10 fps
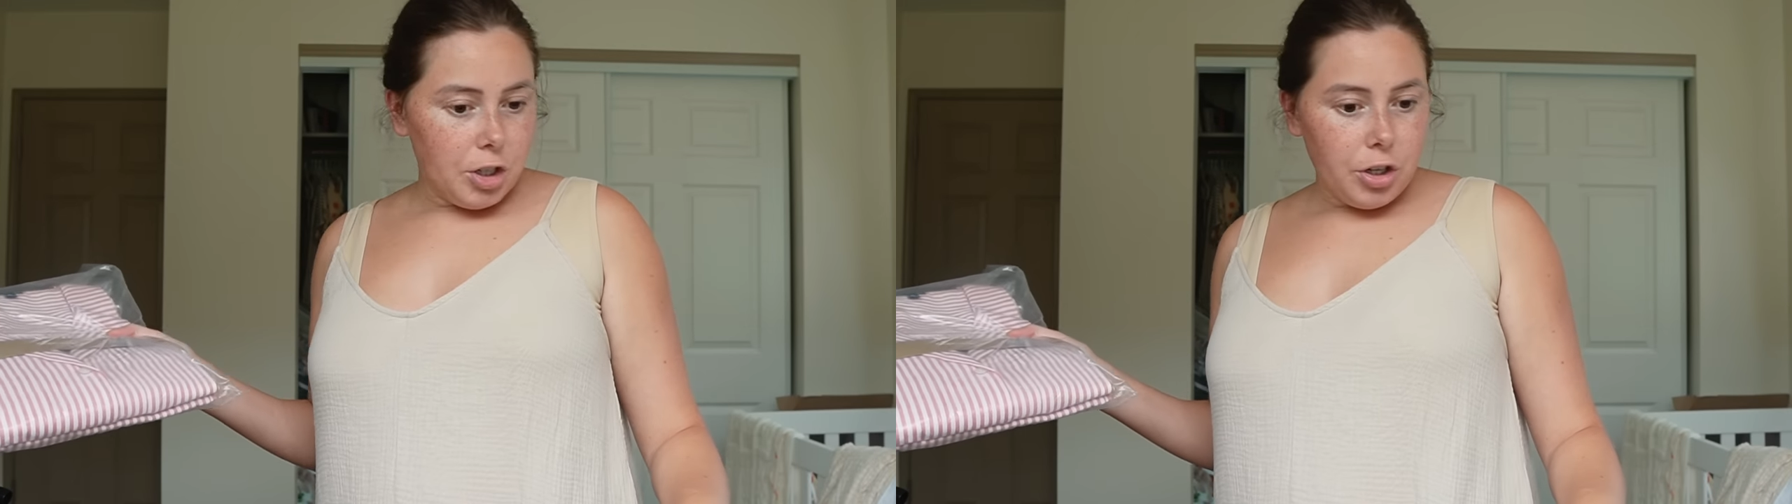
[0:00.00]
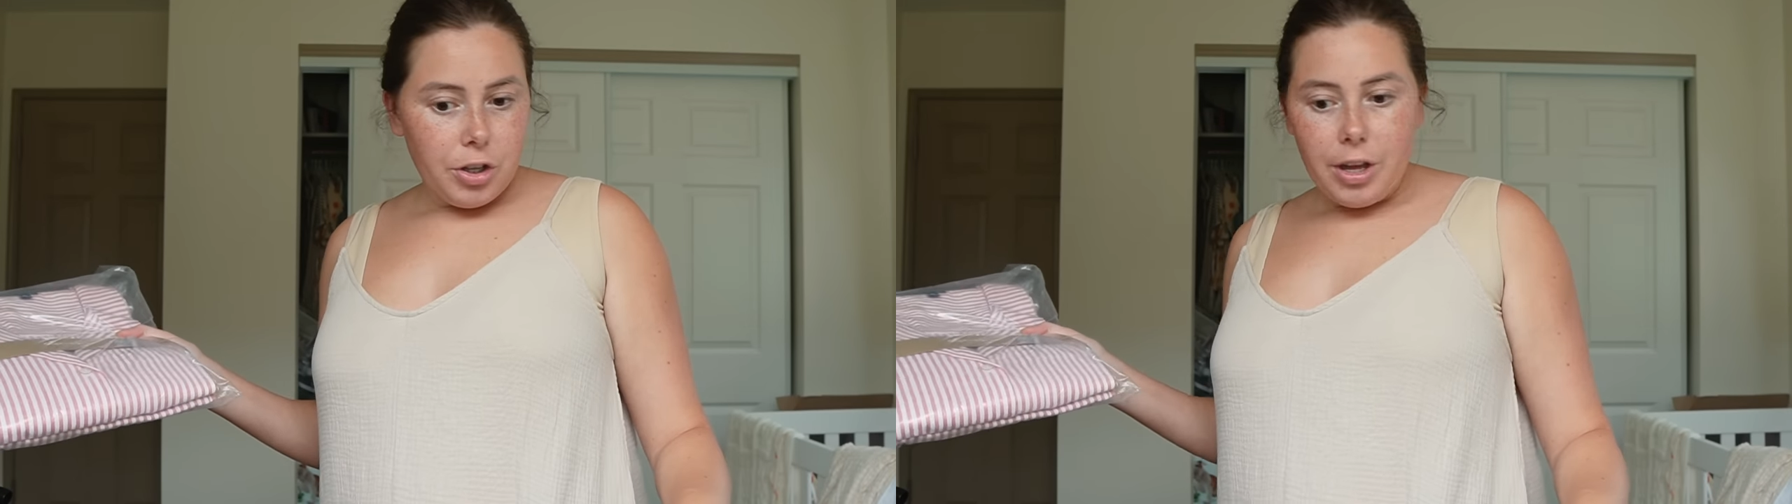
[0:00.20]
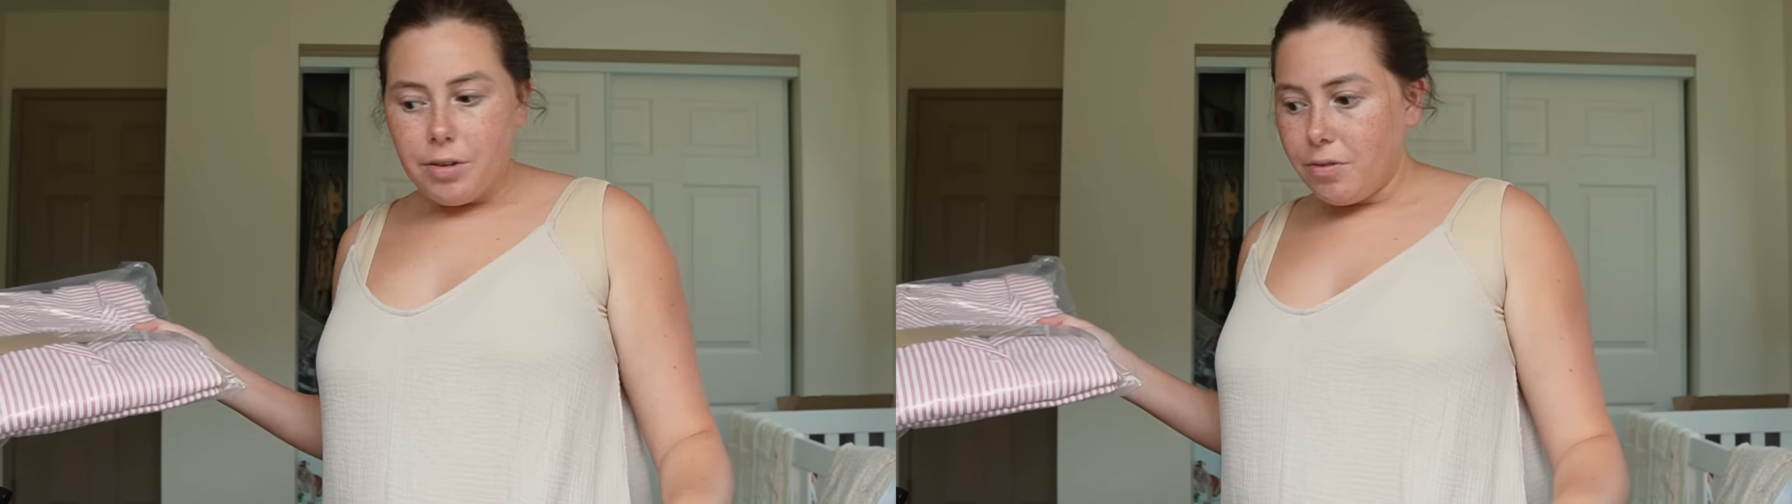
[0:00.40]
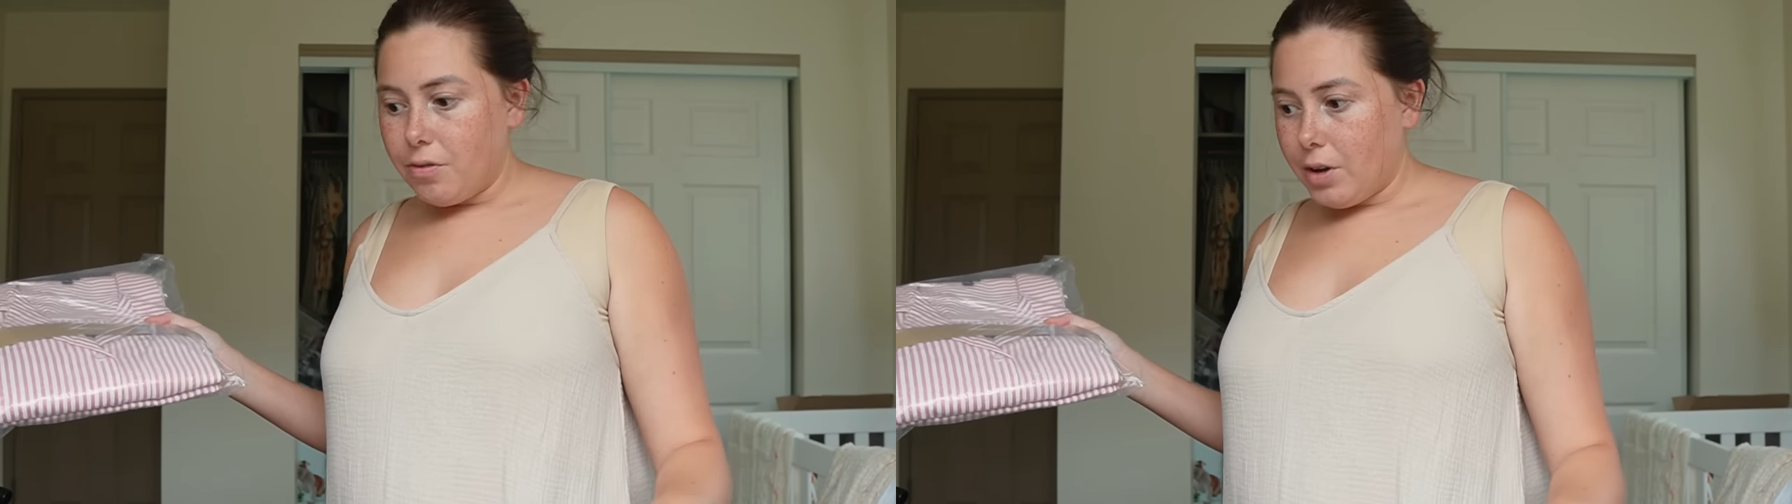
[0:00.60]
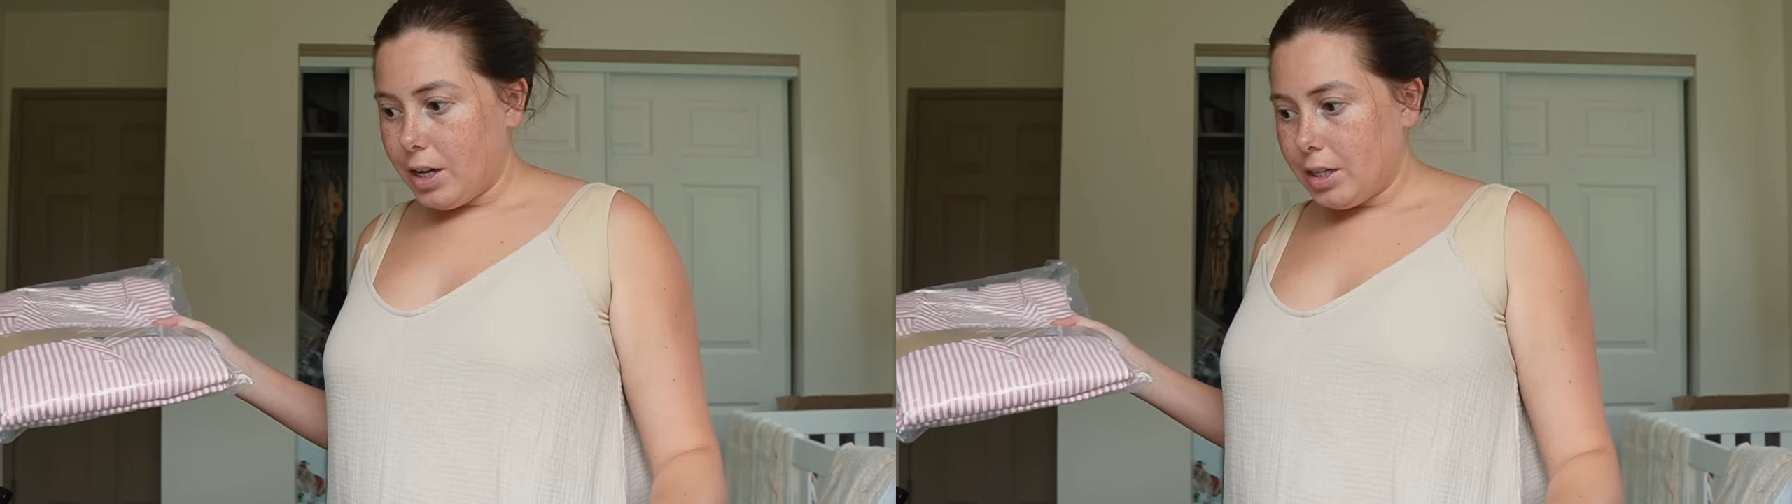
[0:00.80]
sure they
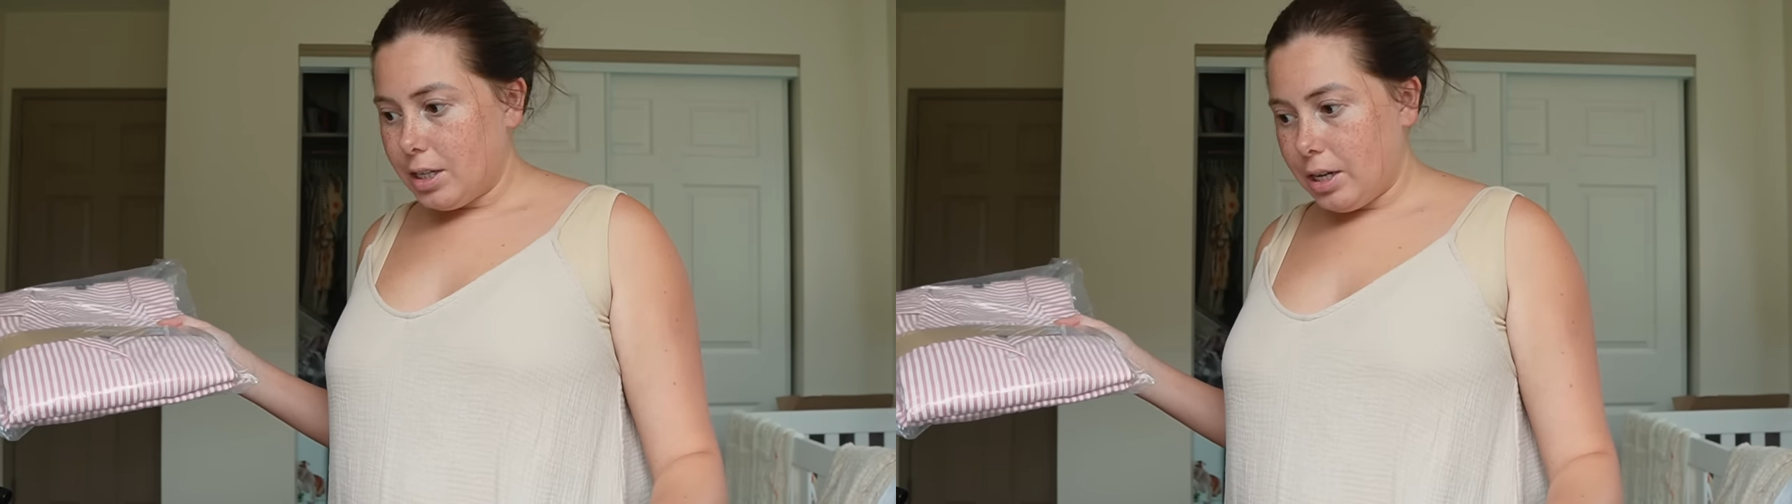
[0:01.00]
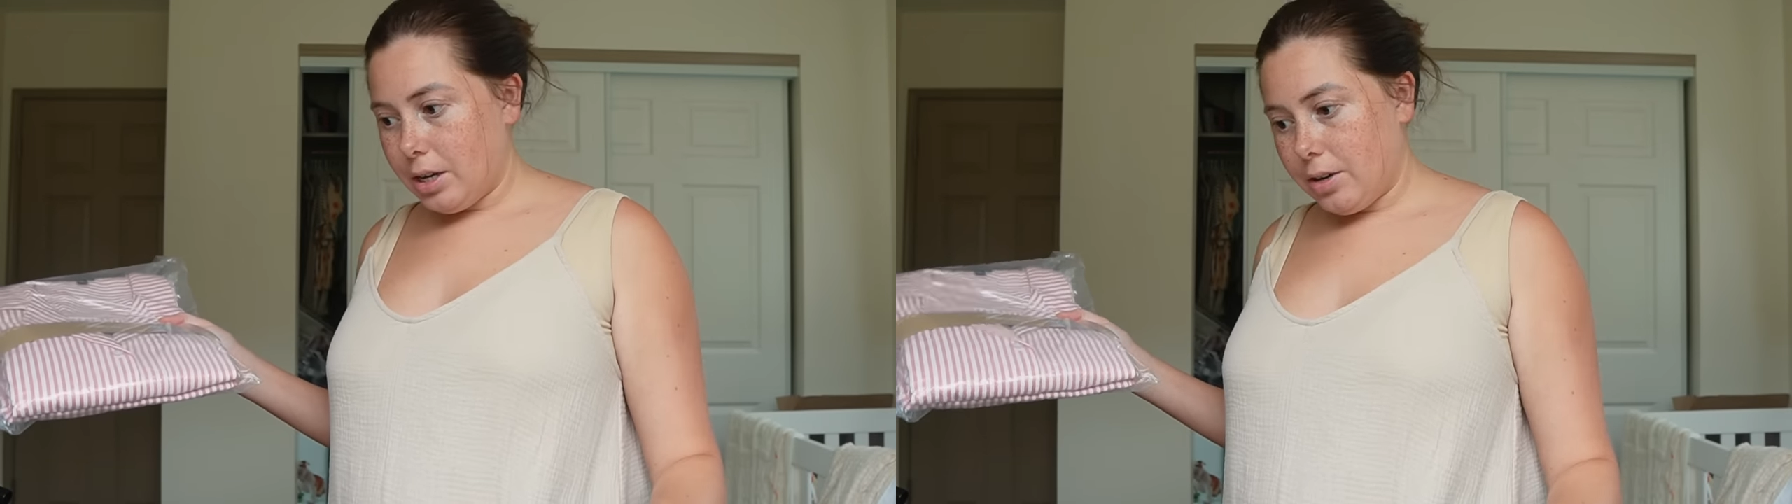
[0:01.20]
fit.